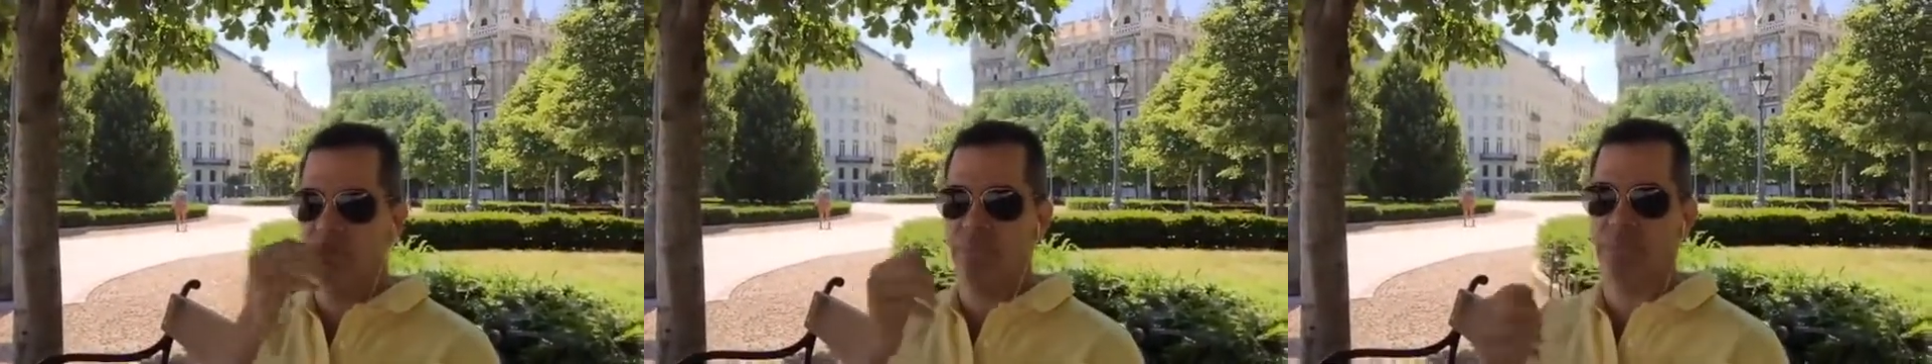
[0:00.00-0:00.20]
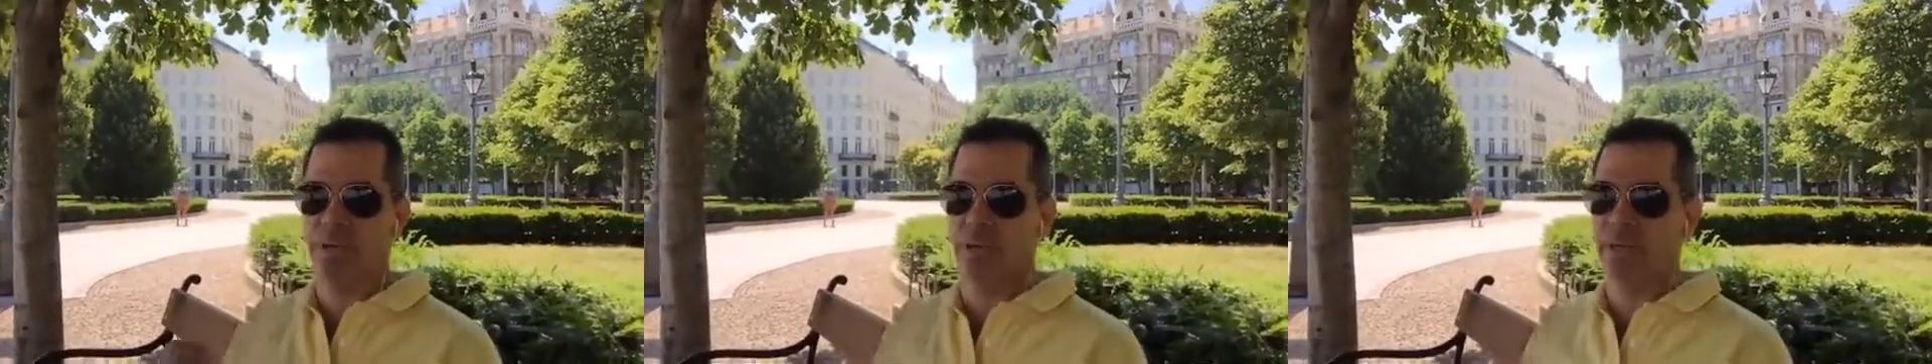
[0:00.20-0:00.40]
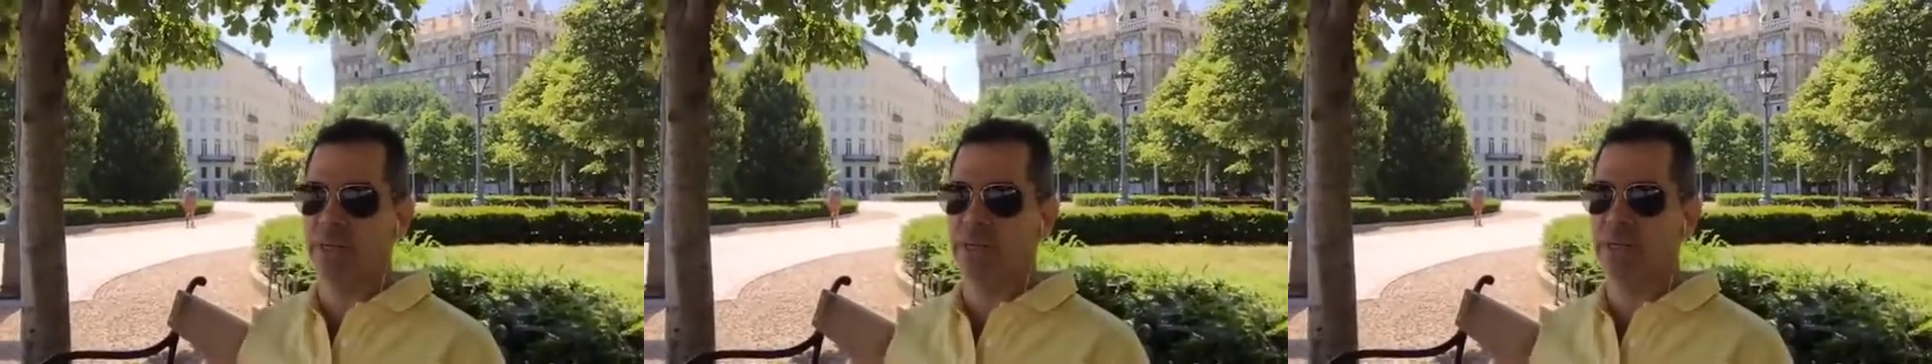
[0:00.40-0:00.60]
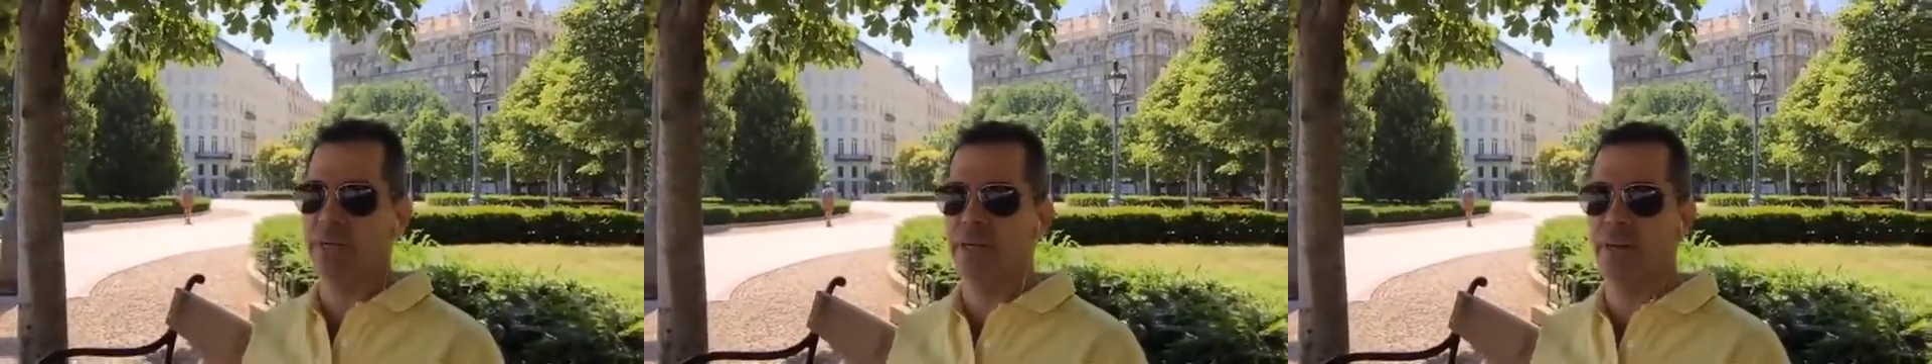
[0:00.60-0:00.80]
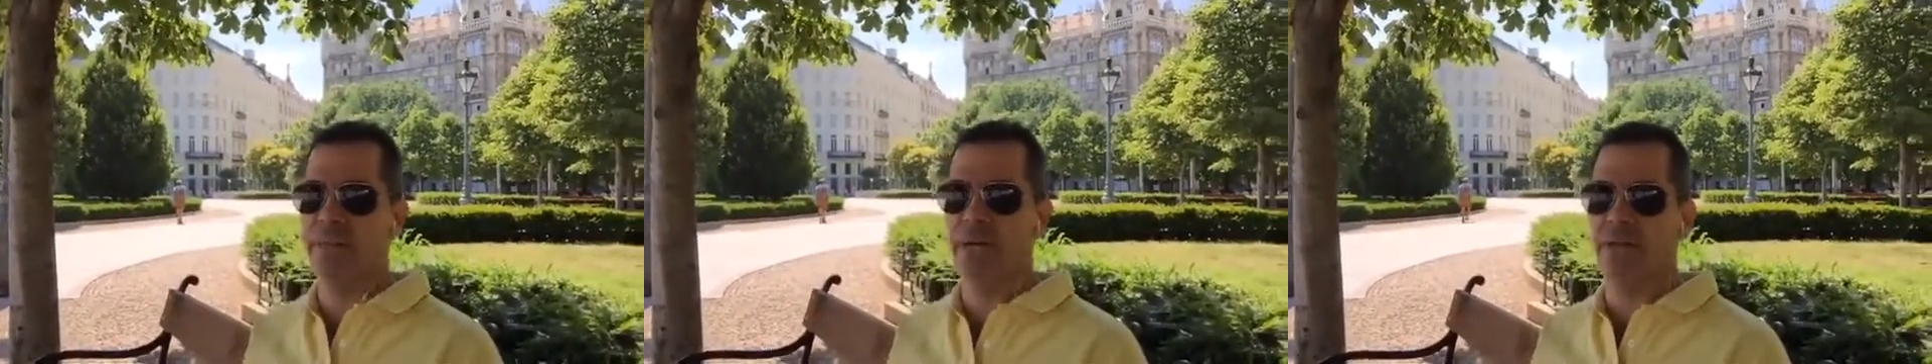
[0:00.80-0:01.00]
park here to
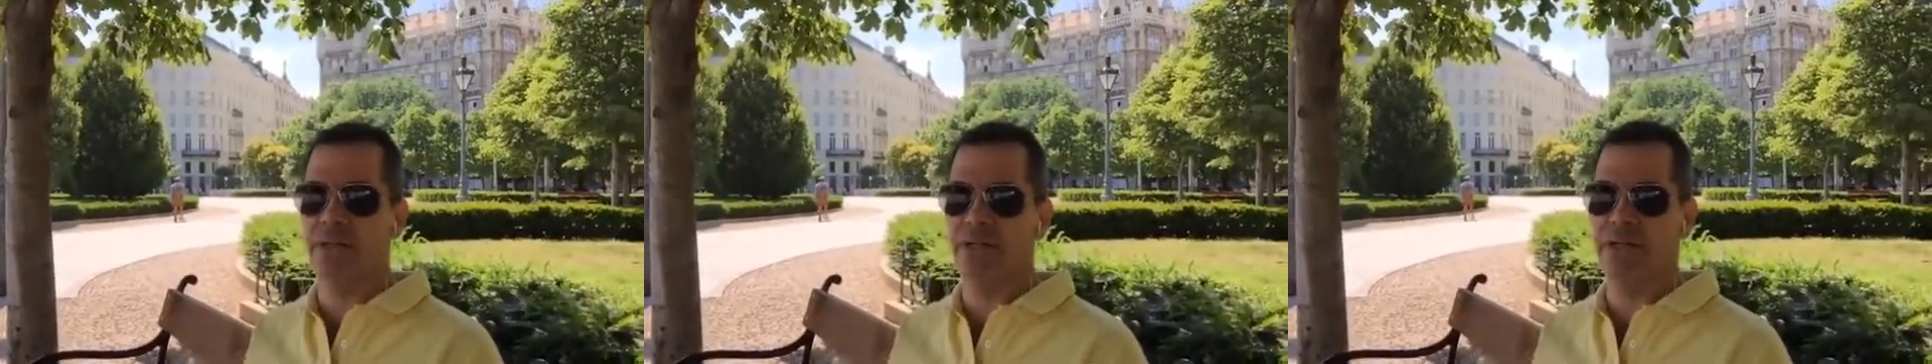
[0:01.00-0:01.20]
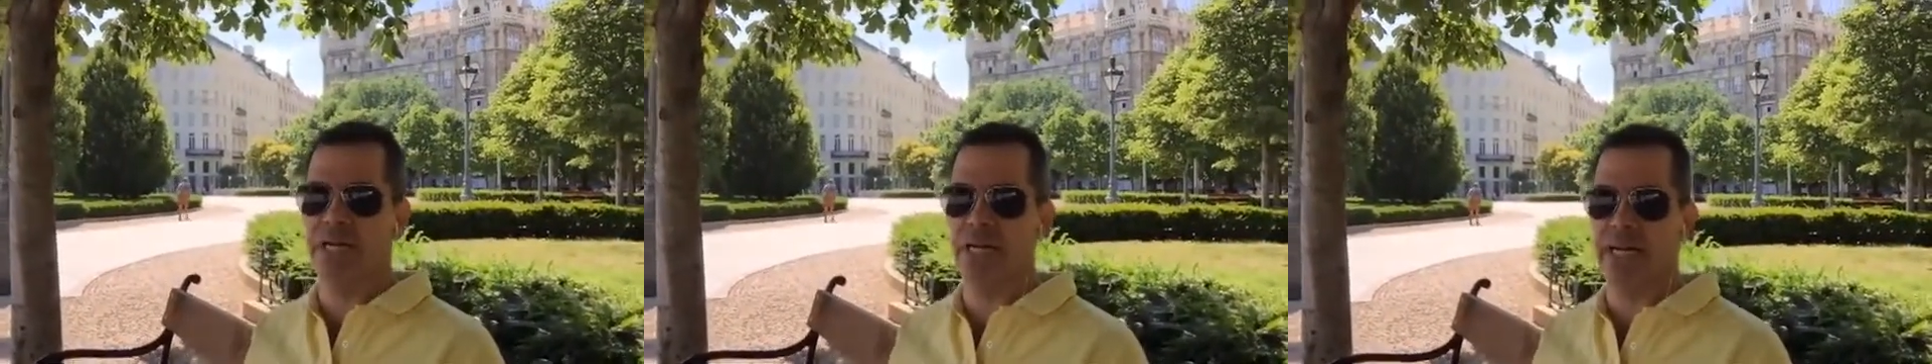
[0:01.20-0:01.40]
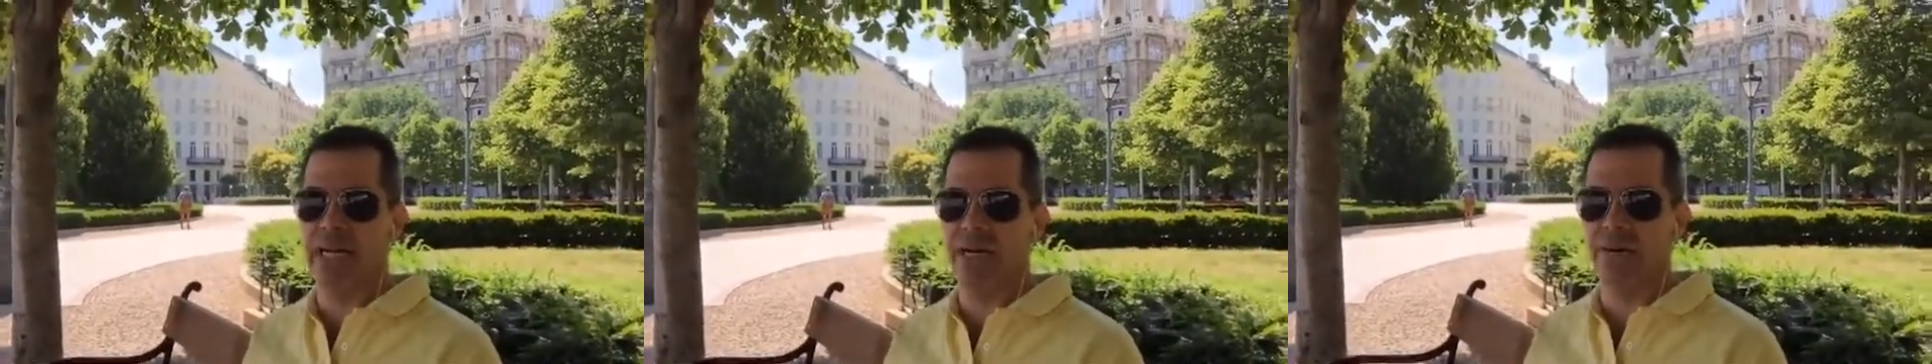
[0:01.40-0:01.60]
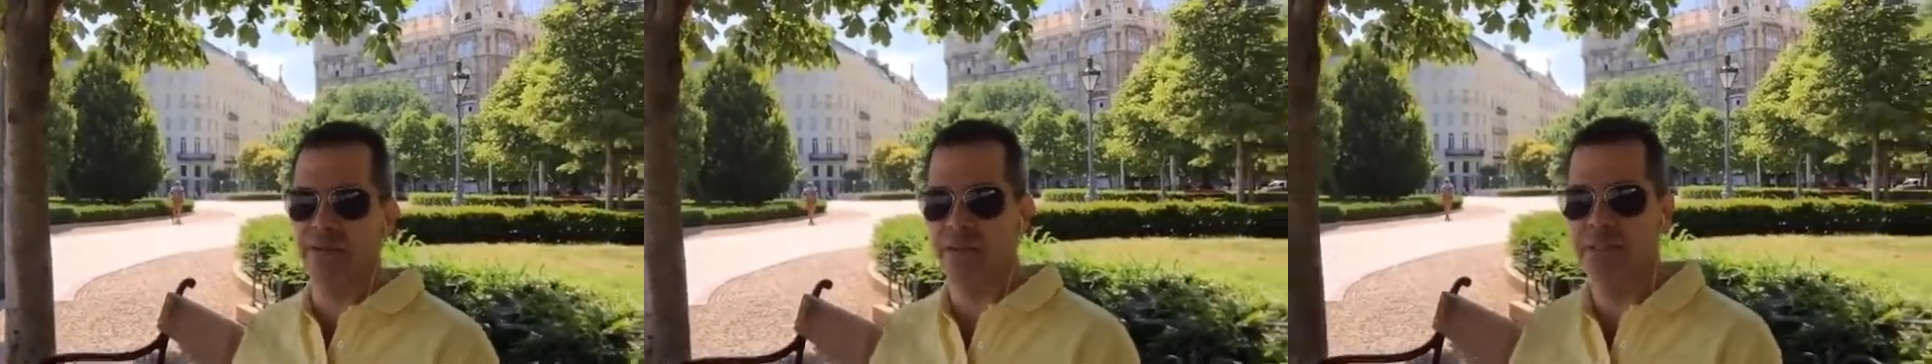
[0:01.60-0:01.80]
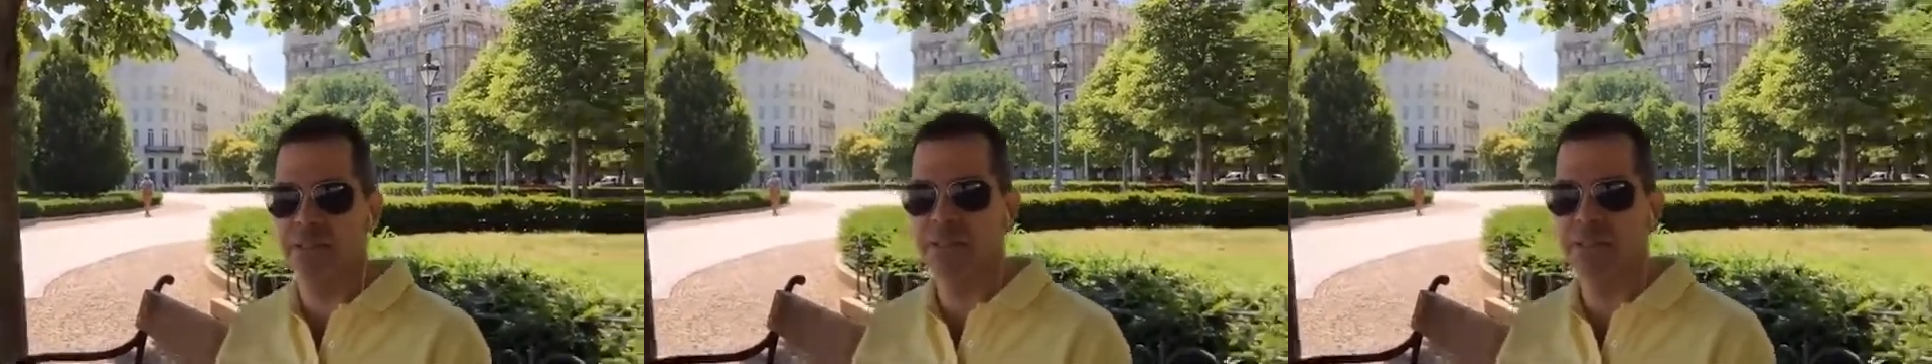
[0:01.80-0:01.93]
come out and check out.